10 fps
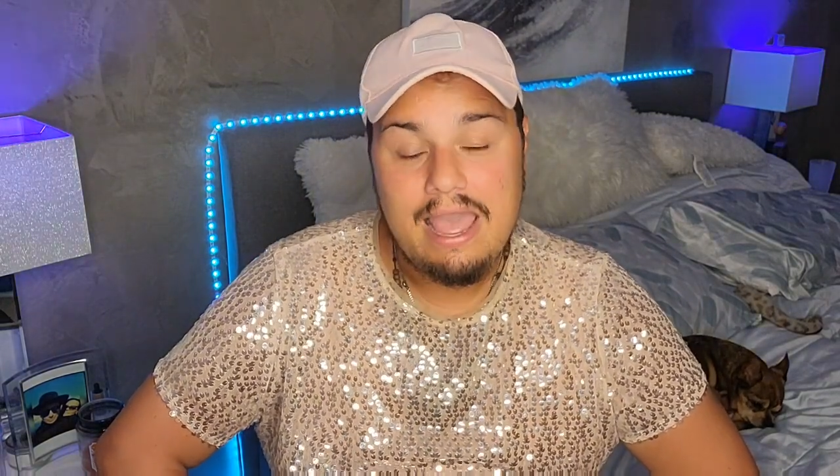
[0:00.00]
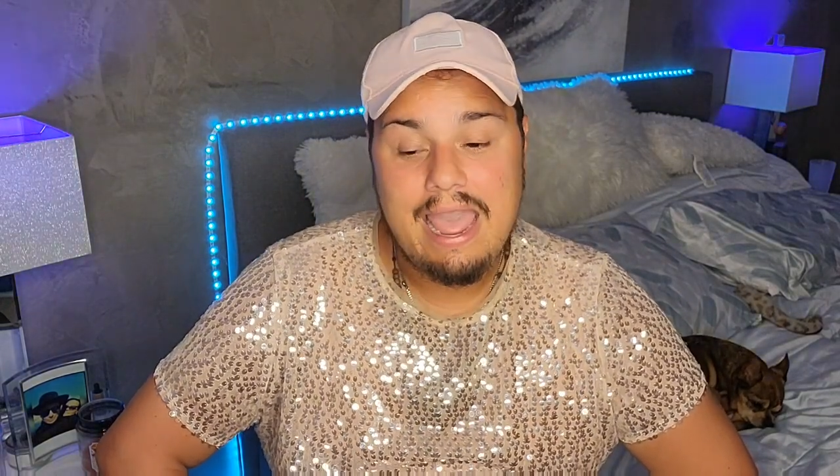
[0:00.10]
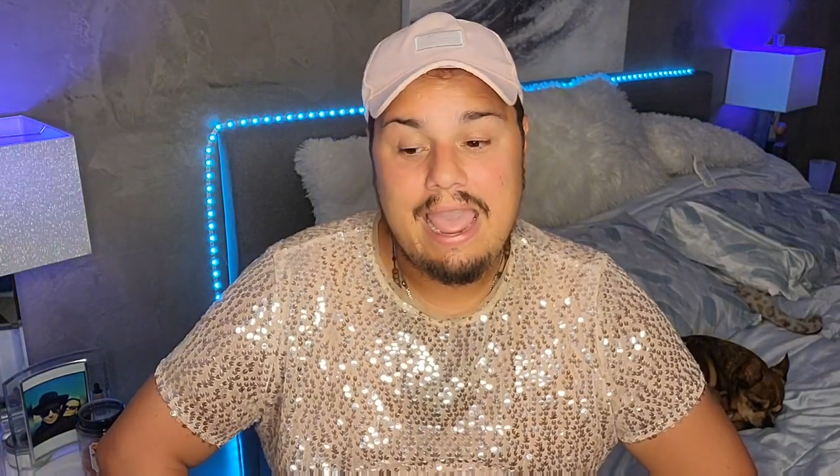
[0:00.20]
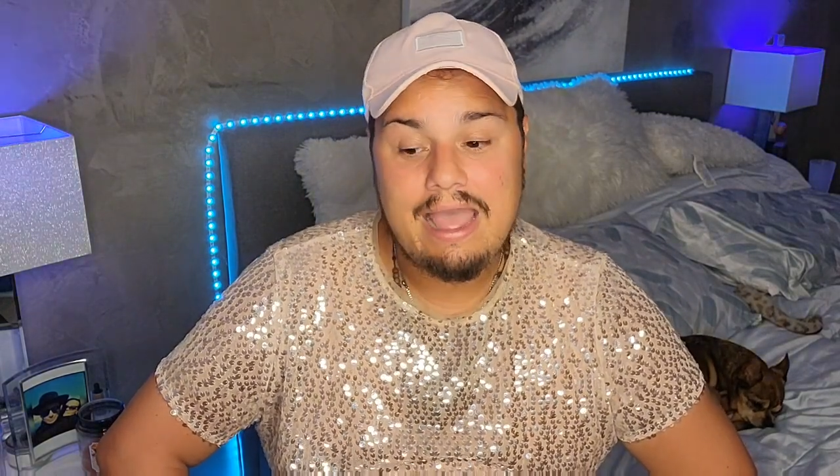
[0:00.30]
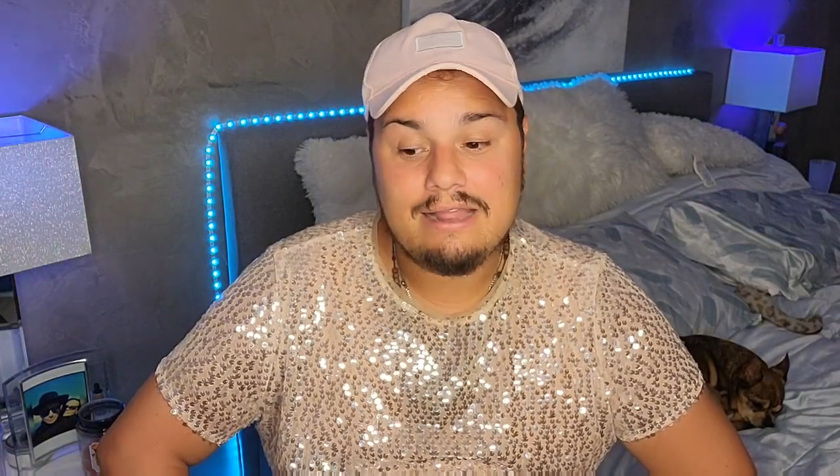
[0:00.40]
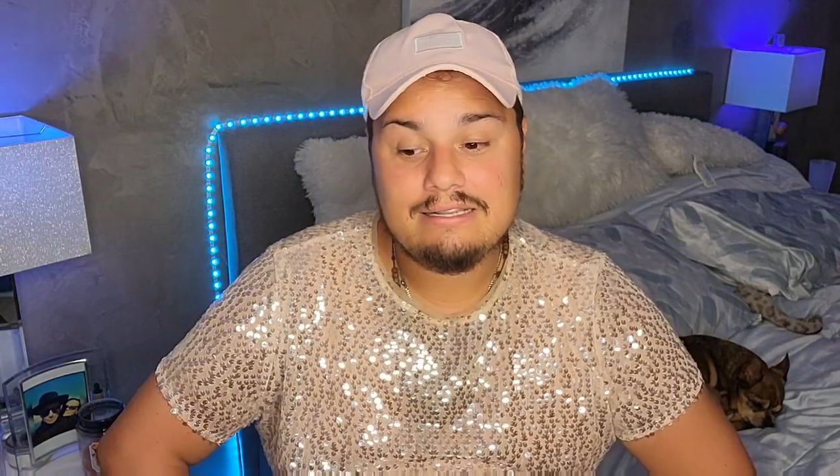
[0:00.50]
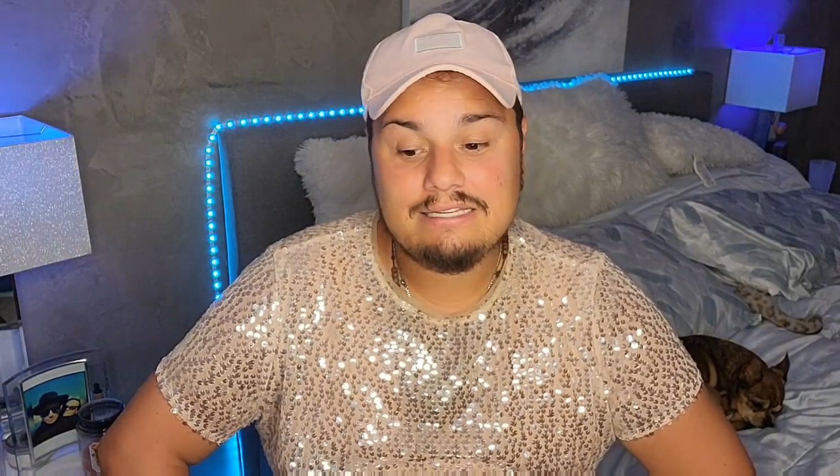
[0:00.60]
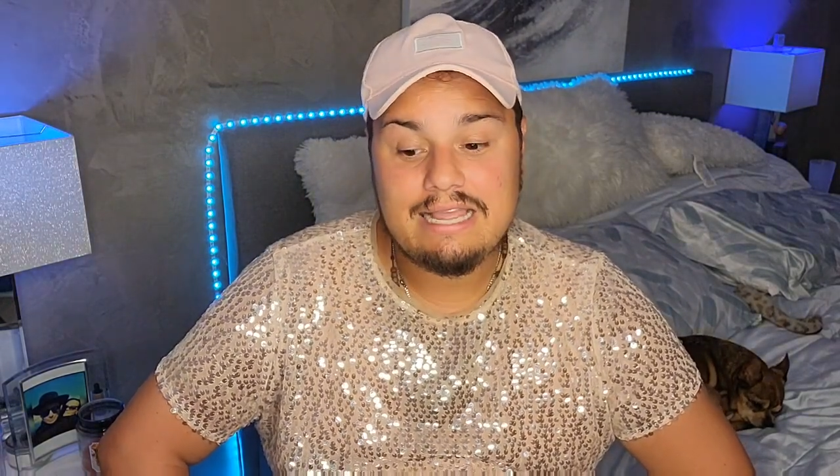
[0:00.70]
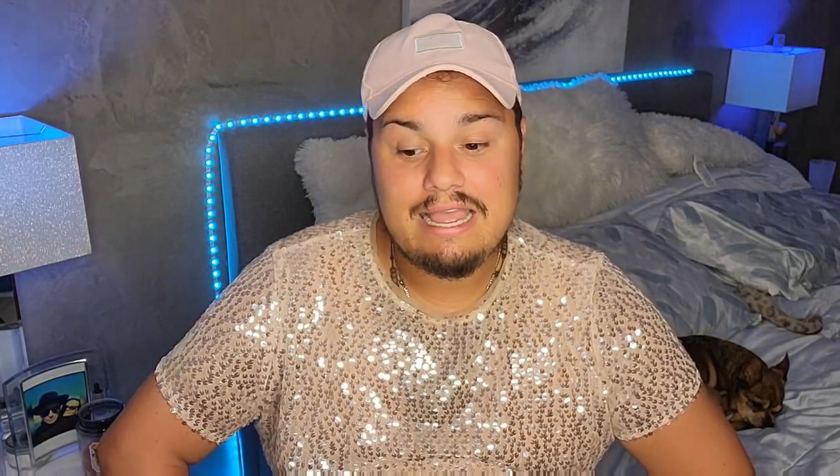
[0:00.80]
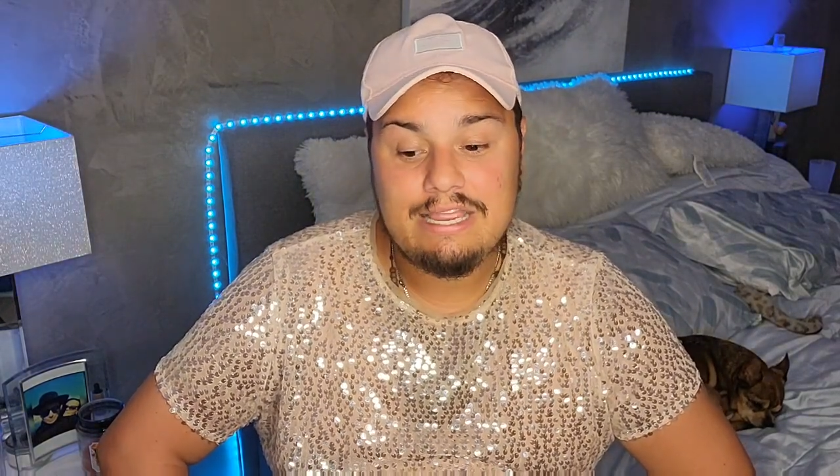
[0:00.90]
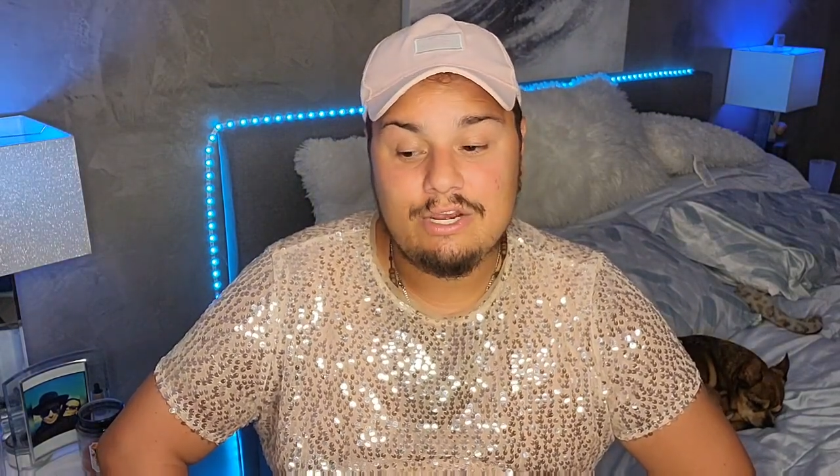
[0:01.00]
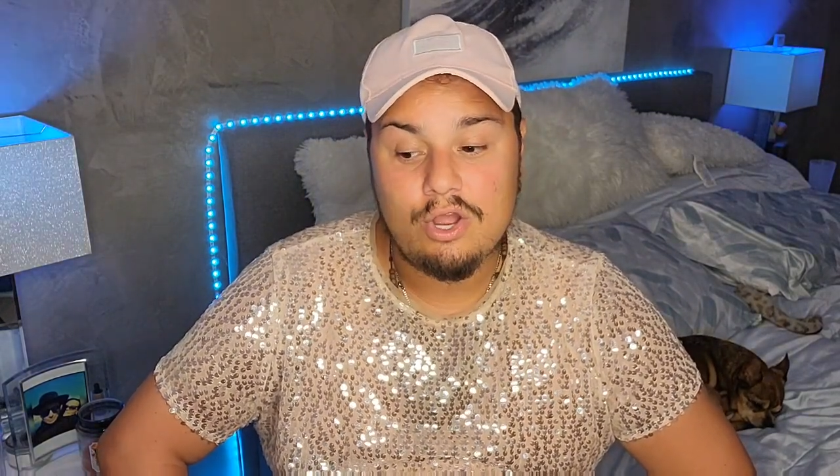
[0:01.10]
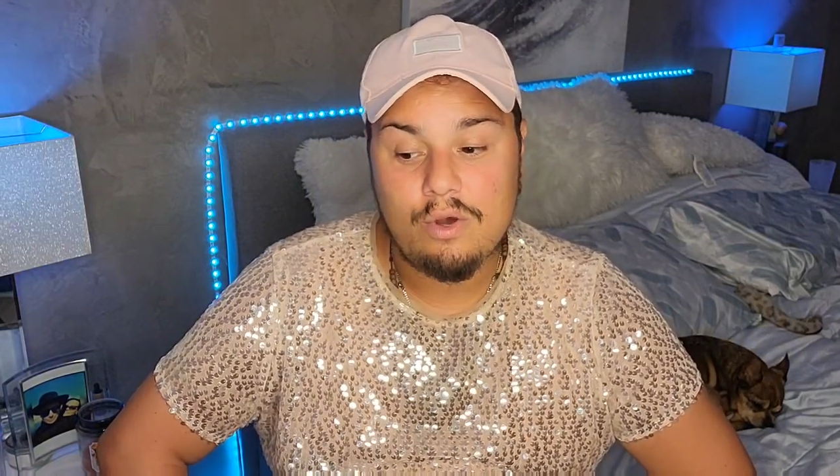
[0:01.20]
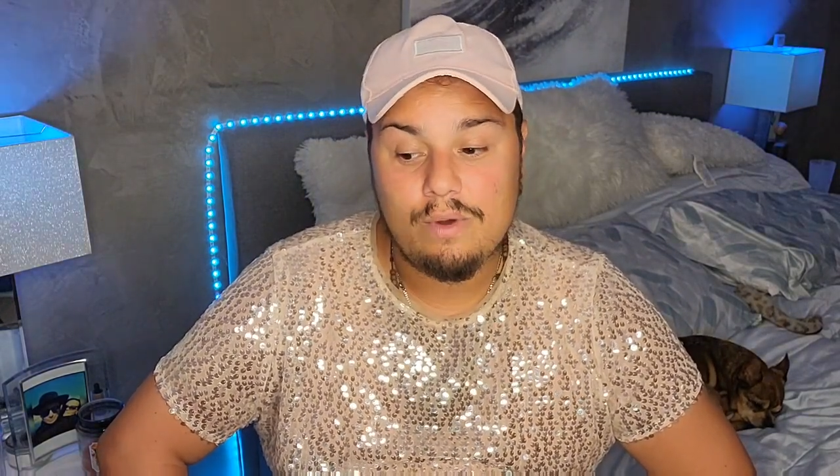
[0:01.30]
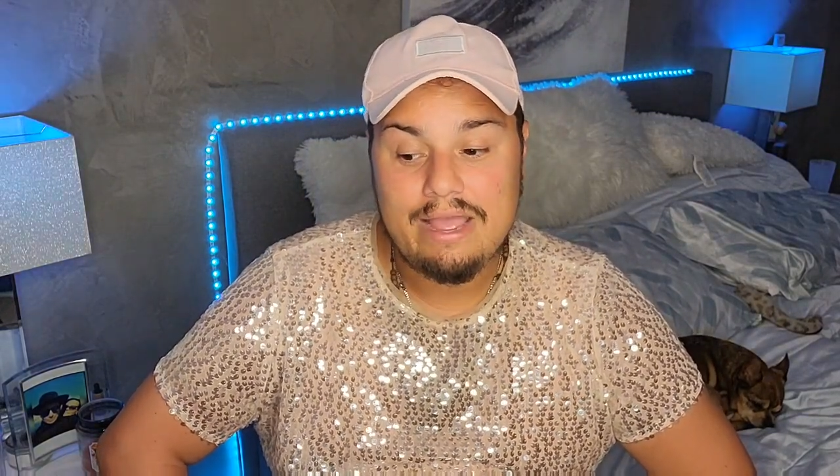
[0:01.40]
and you
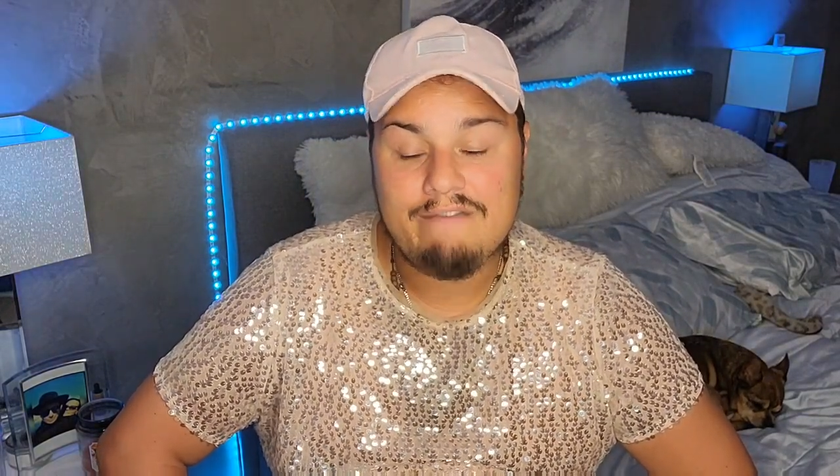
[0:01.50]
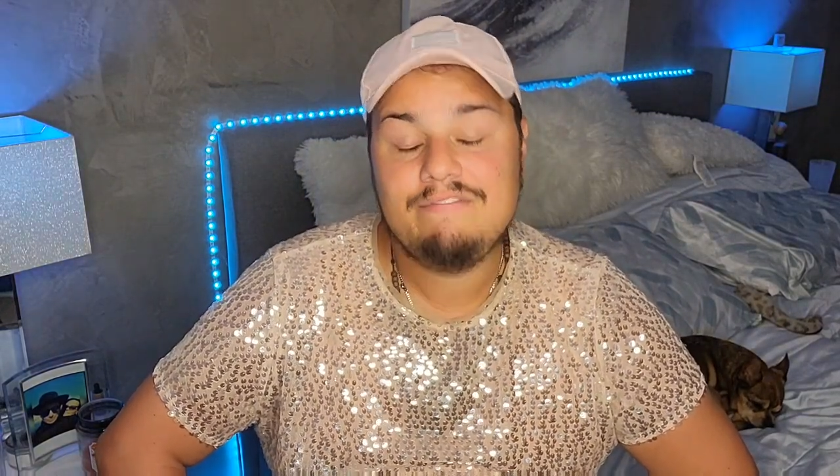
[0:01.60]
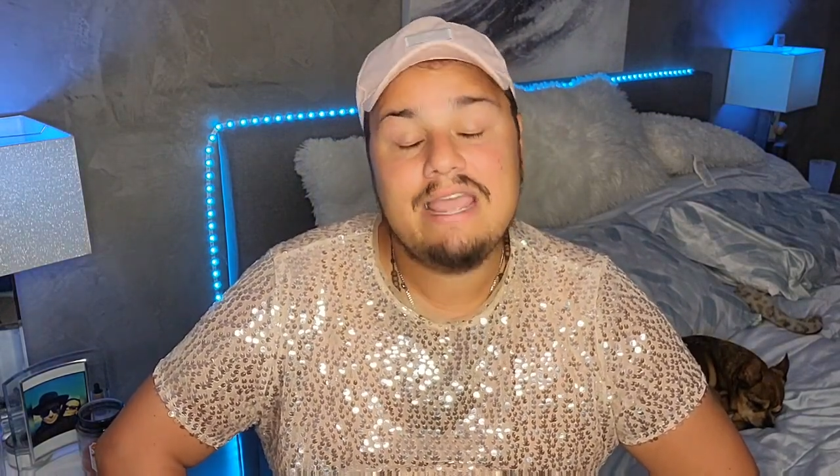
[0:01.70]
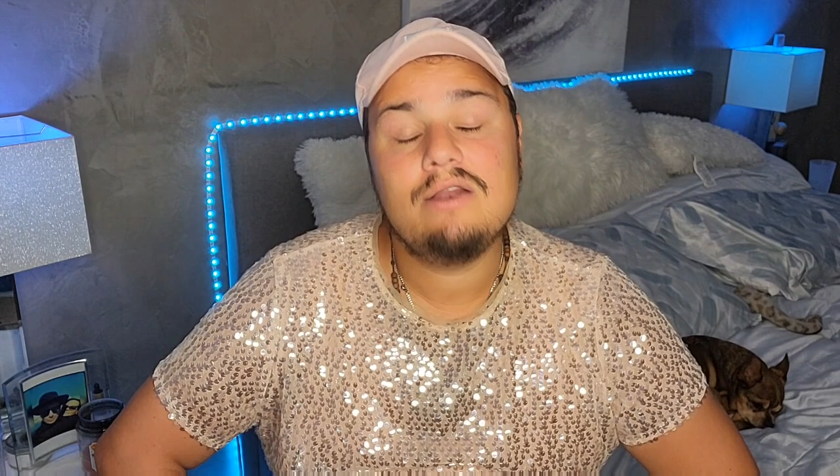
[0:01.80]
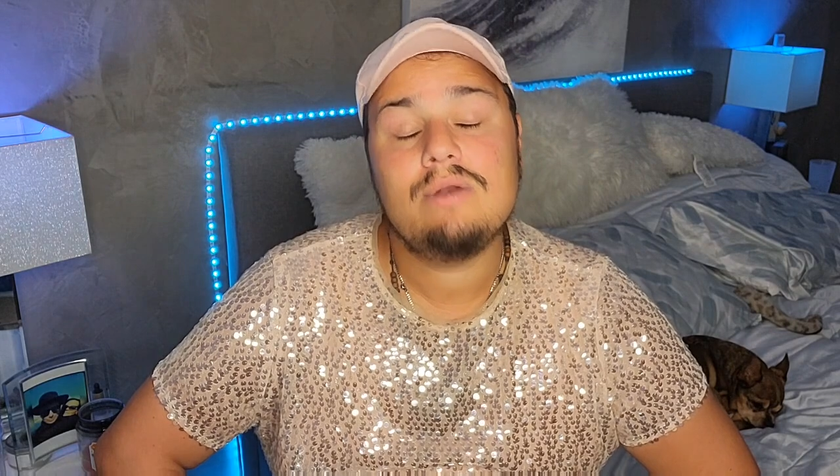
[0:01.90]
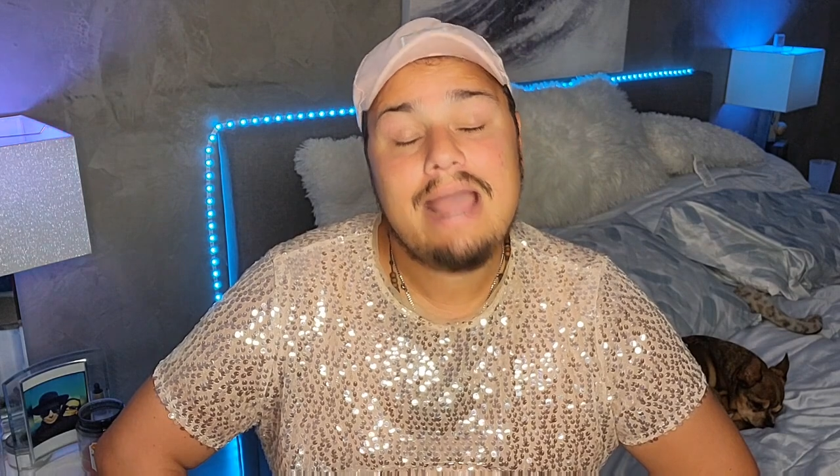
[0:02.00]
know if they don't